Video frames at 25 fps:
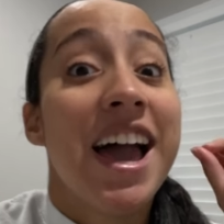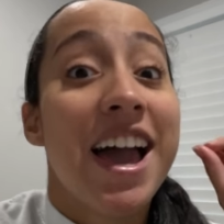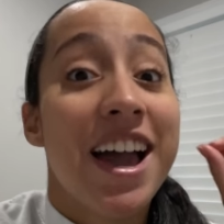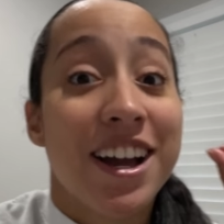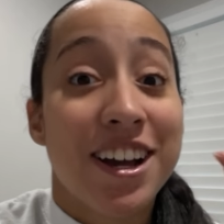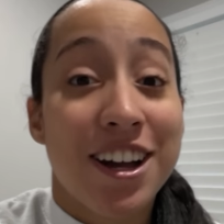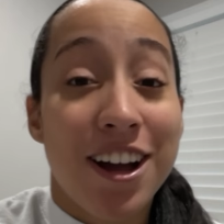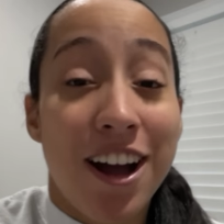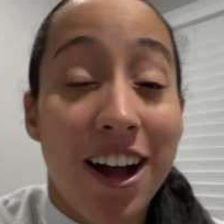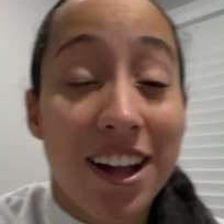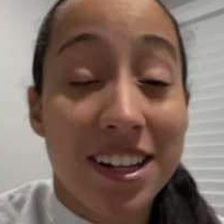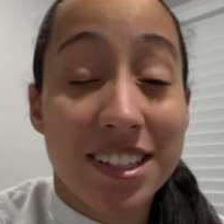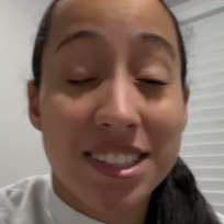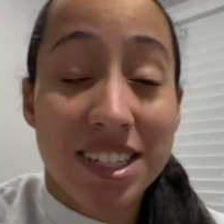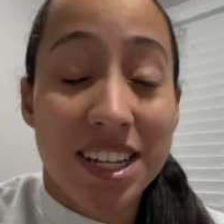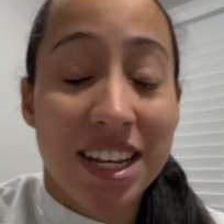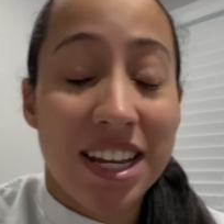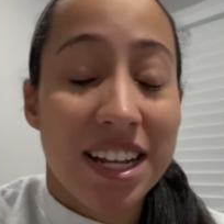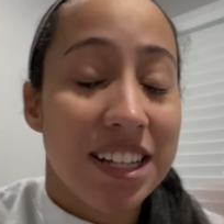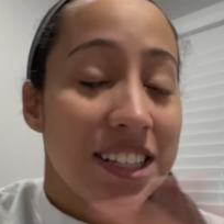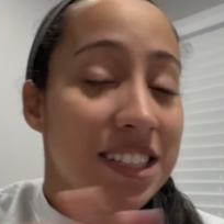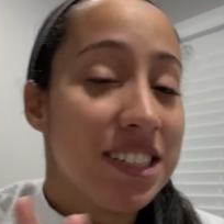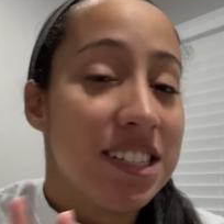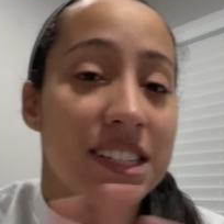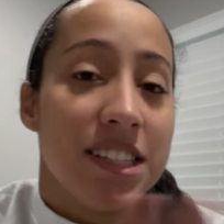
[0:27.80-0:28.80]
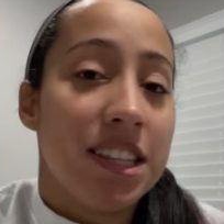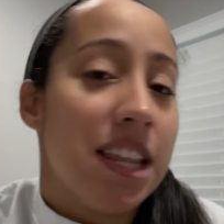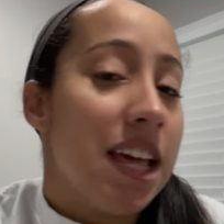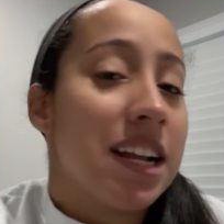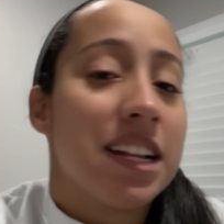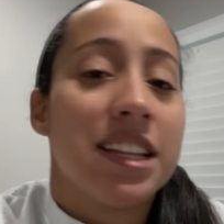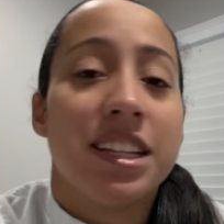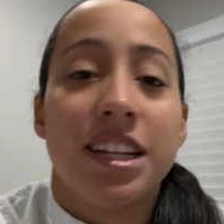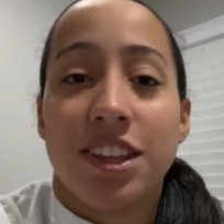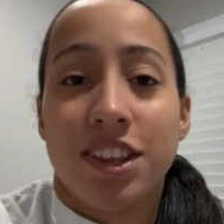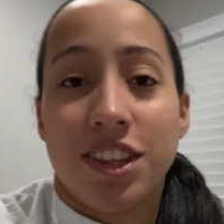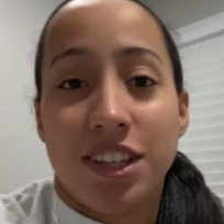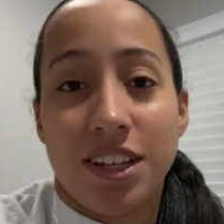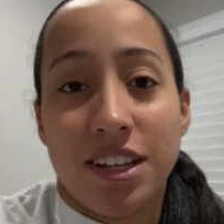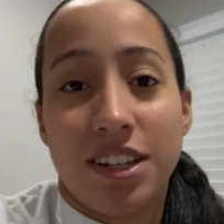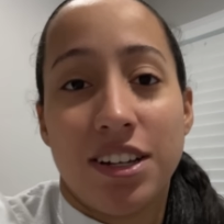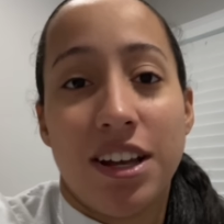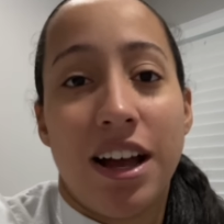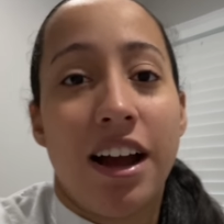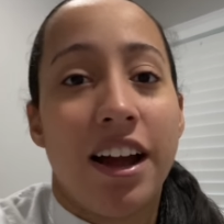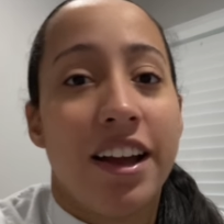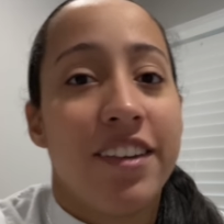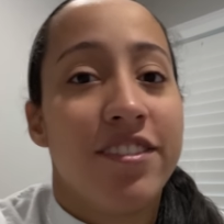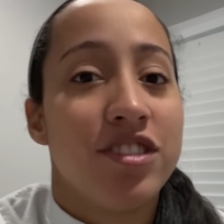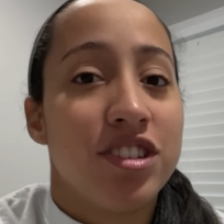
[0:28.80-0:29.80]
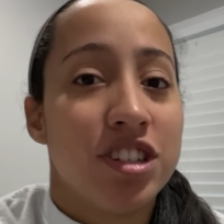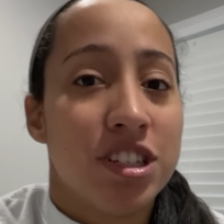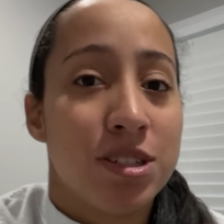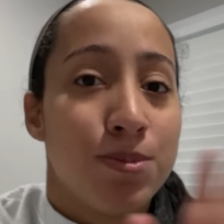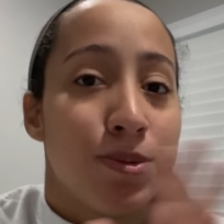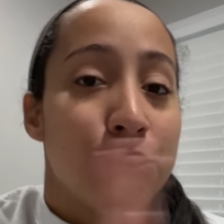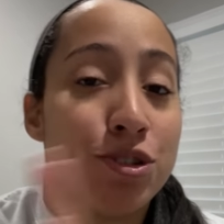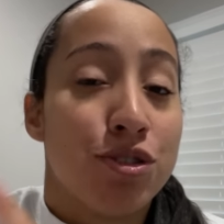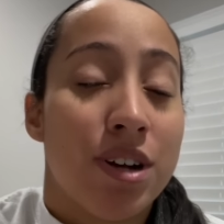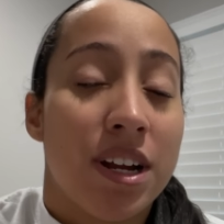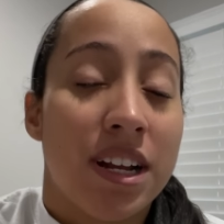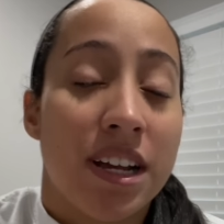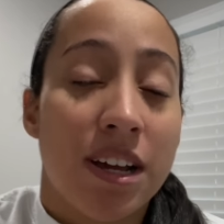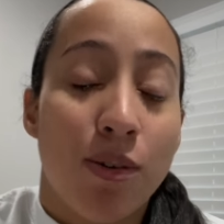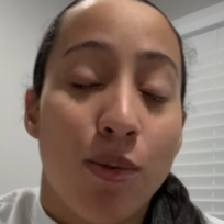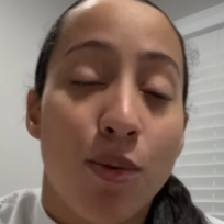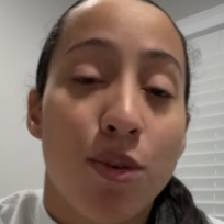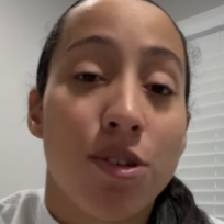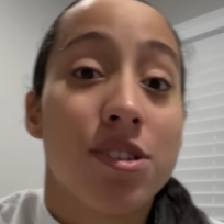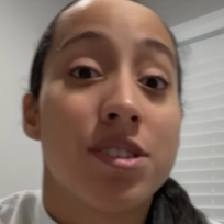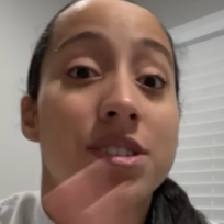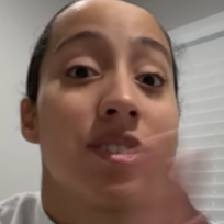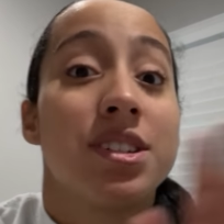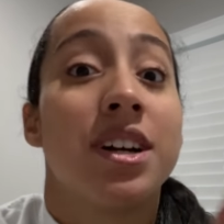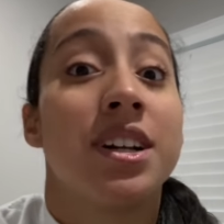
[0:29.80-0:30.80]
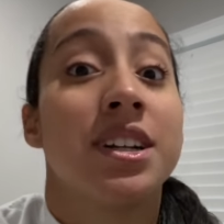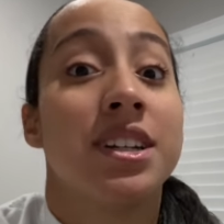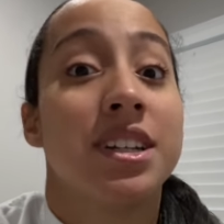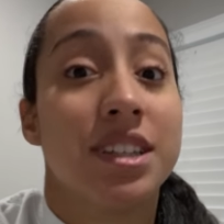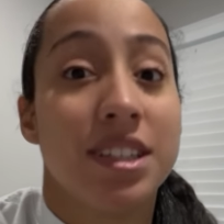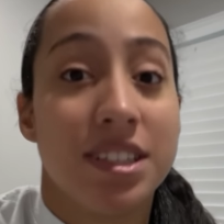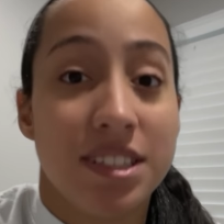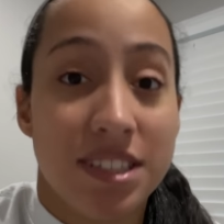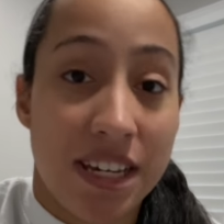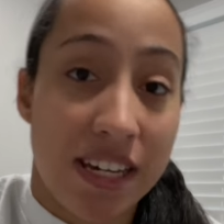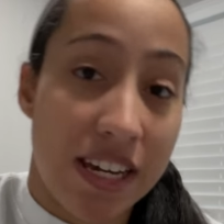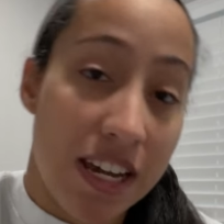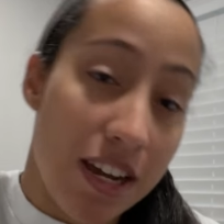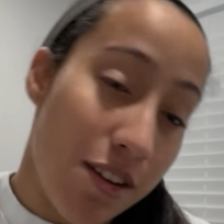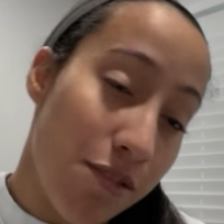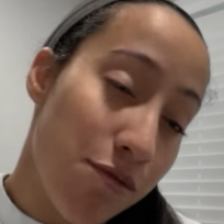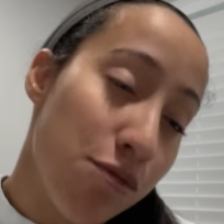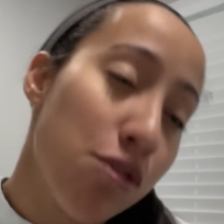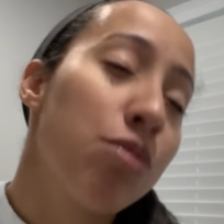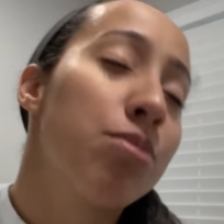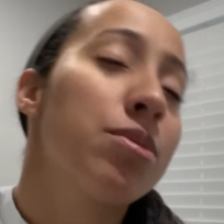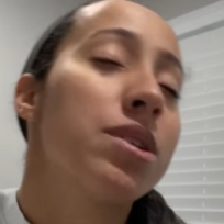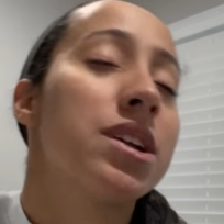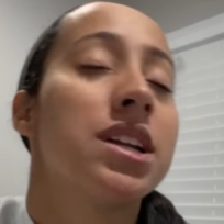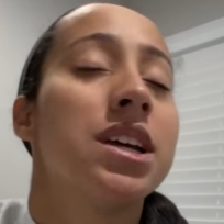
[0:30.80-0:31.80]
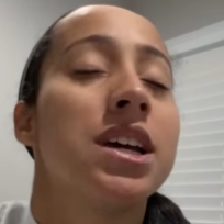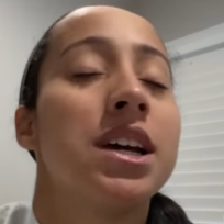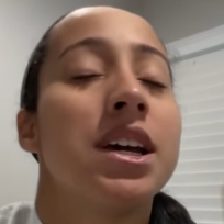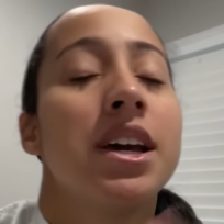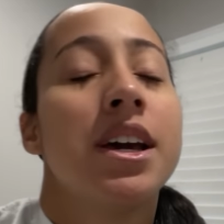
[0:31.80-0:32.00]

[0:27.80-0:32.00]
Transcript: content, like nothing. I've just been trying to get orders done and then take care of Roman.